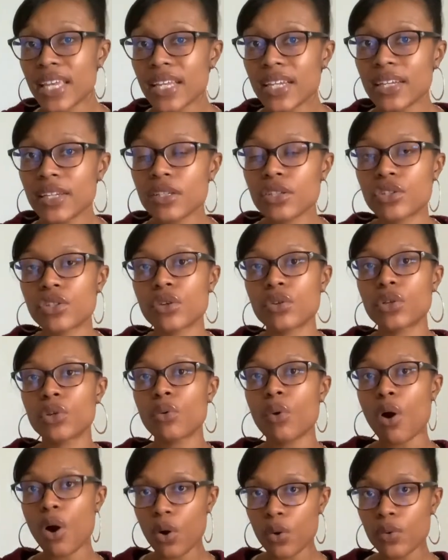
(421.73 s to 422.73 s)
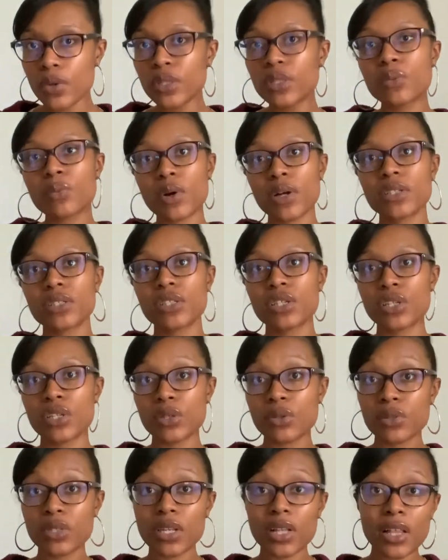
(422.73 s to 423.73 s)
so you always want to use
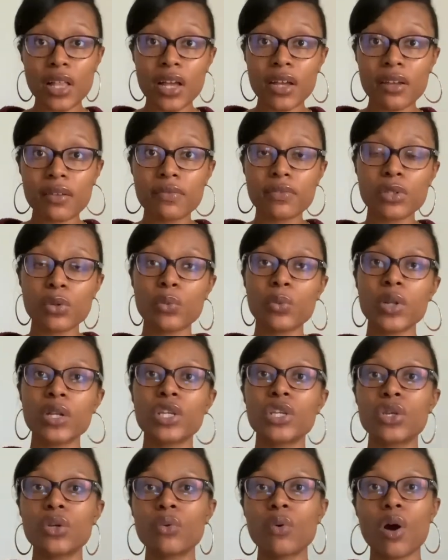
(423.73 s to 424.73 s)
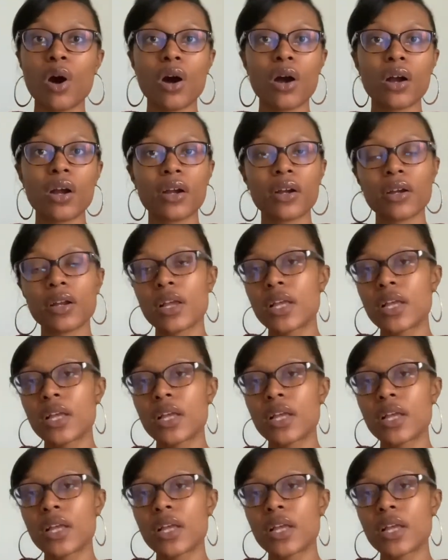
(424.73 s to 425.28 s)
gloves when you are